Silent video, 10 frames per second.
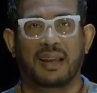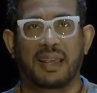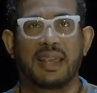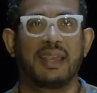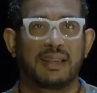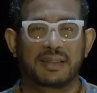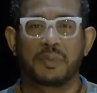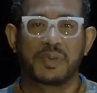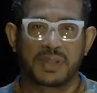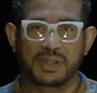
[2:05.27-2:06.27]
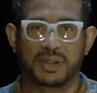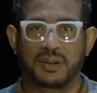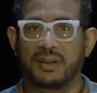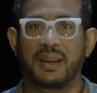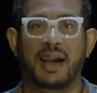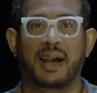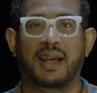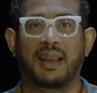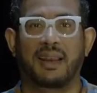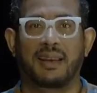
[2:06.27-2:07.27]
He's a musician,
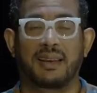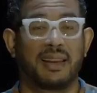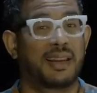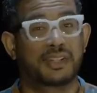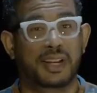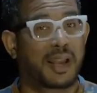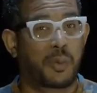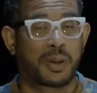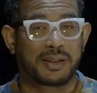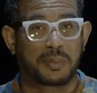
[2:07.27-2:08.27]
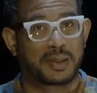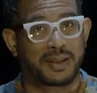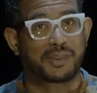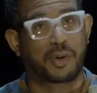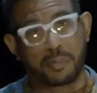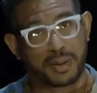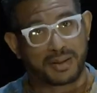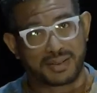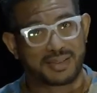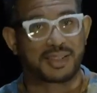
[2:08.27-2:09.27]
and initially I wanted to play a trumpet
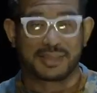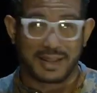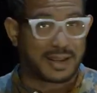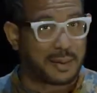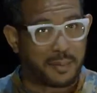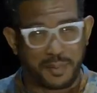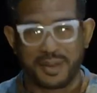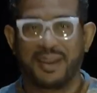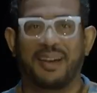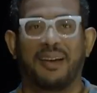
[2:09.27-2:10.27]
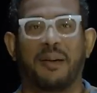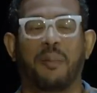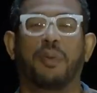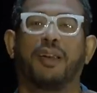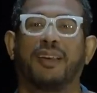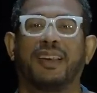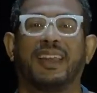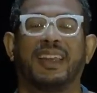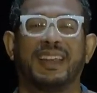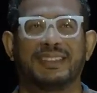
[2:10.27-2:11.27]
just like him, but
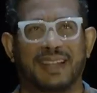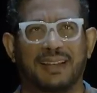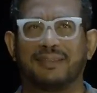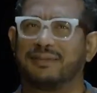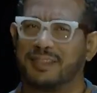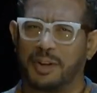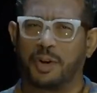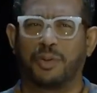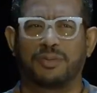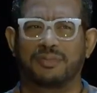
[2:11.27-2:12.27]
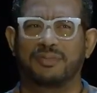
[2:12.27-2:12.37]
he said, you know,